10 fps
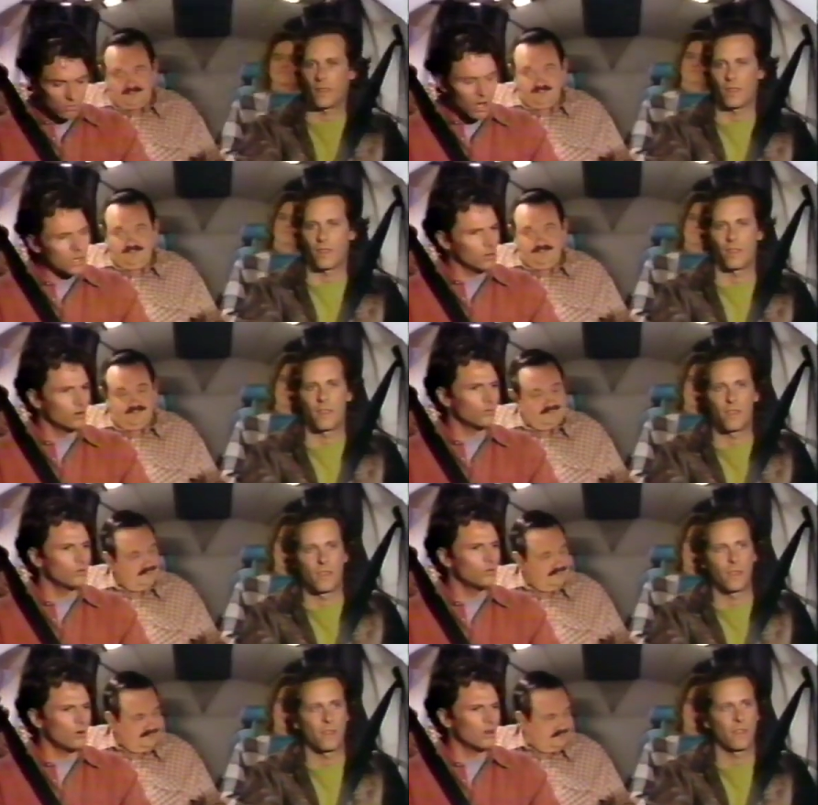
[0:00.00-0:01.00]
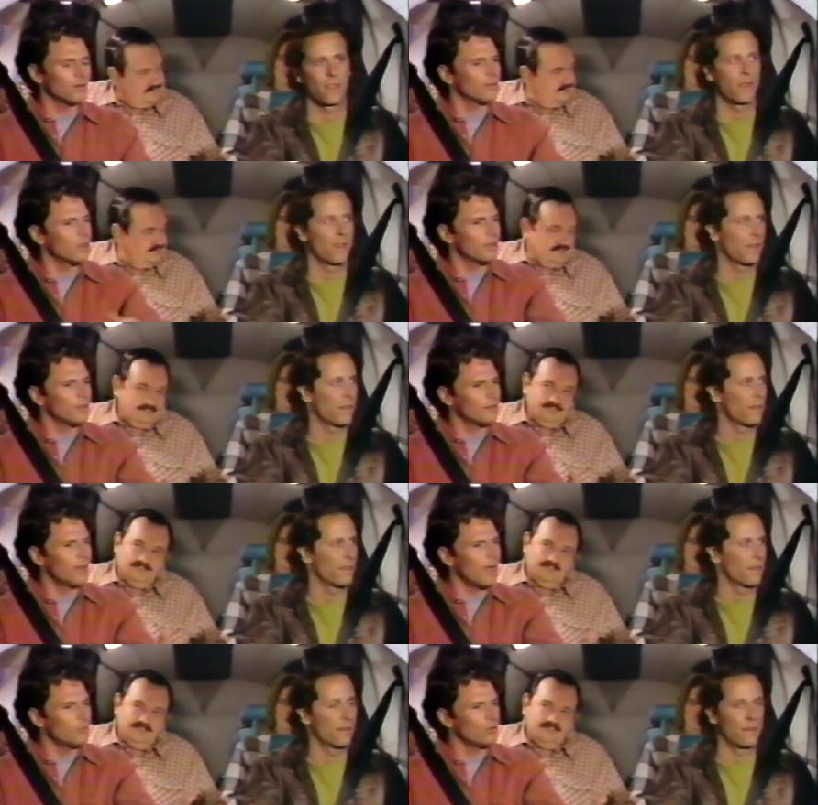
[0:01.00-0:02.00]
Speaker 1: Why on earth would you want
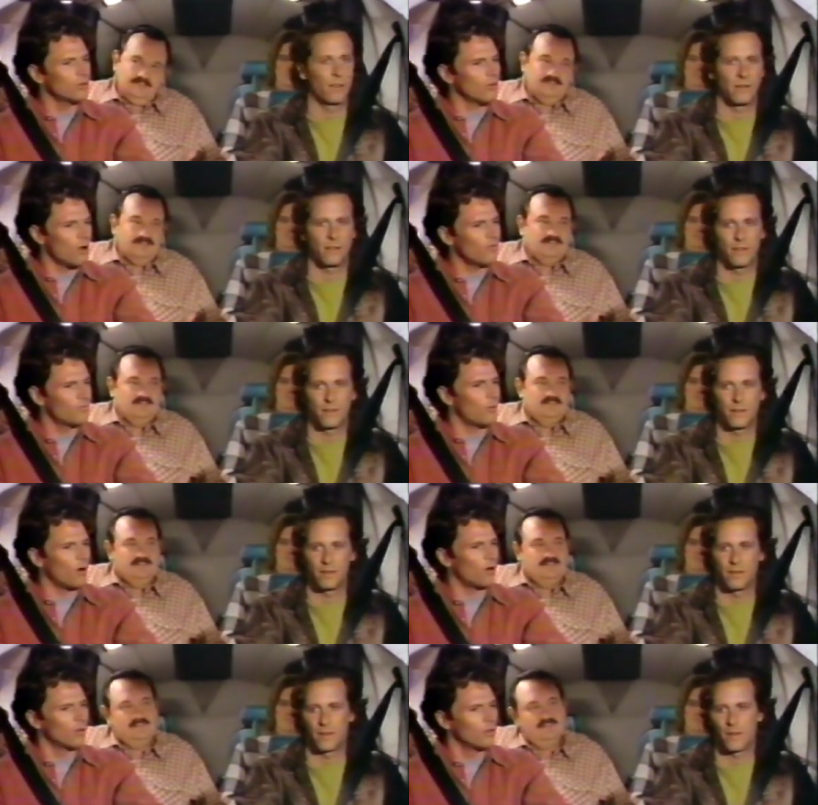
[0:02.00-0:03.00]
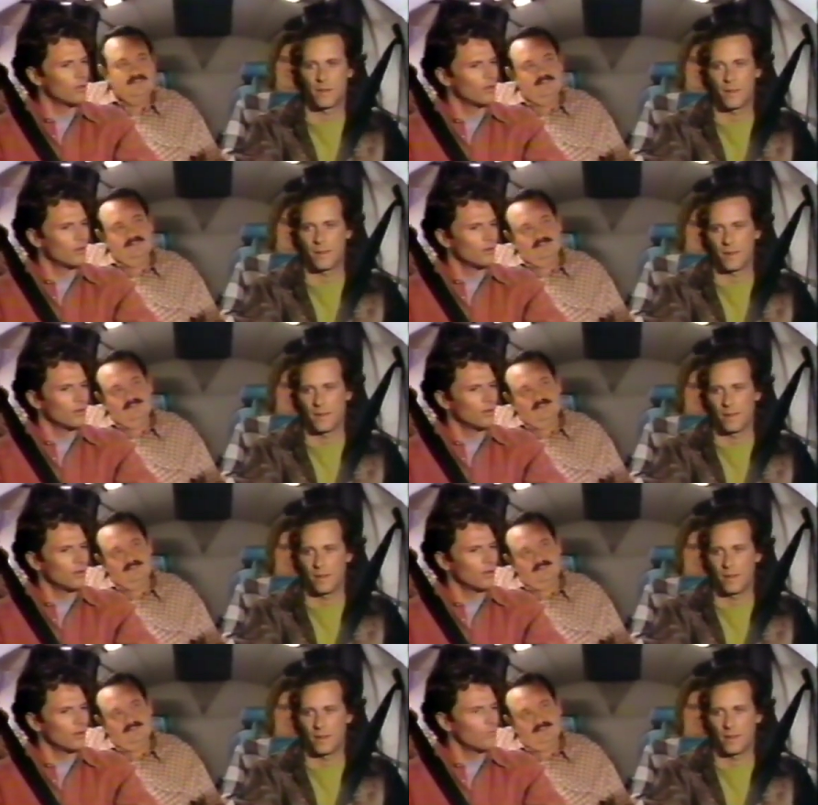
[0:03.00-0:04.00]
to name your golf ball?
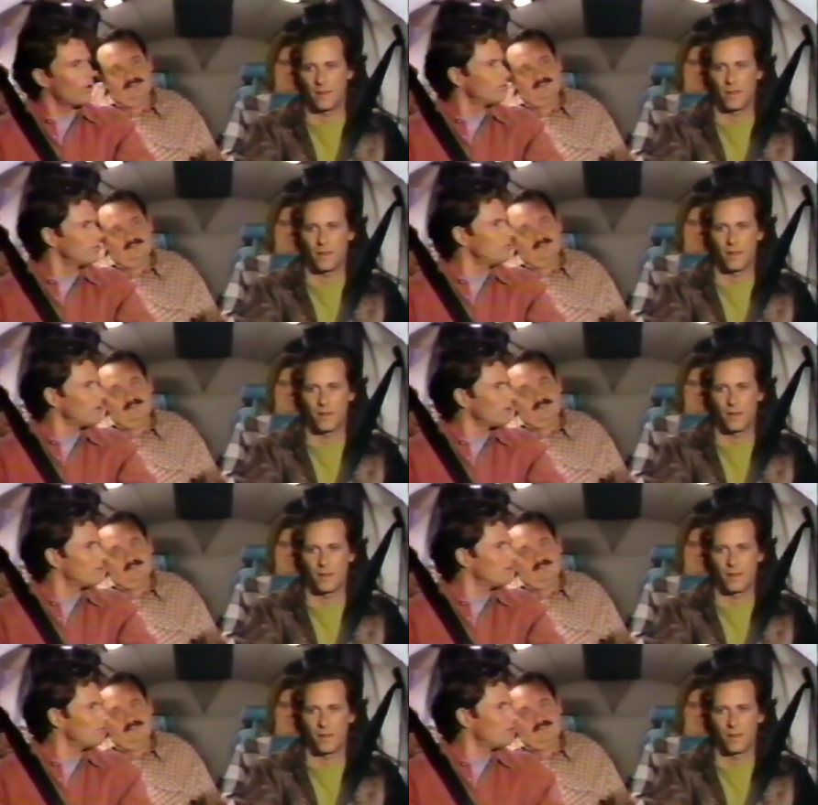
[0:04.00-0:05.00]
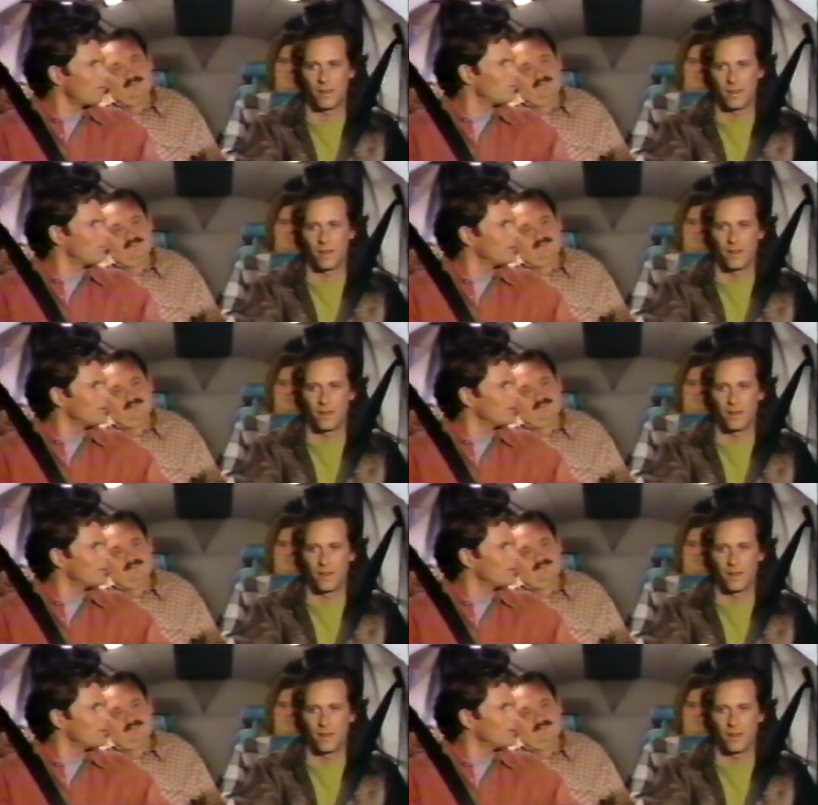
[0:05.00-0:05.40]
And why wouldn't you want to interrupt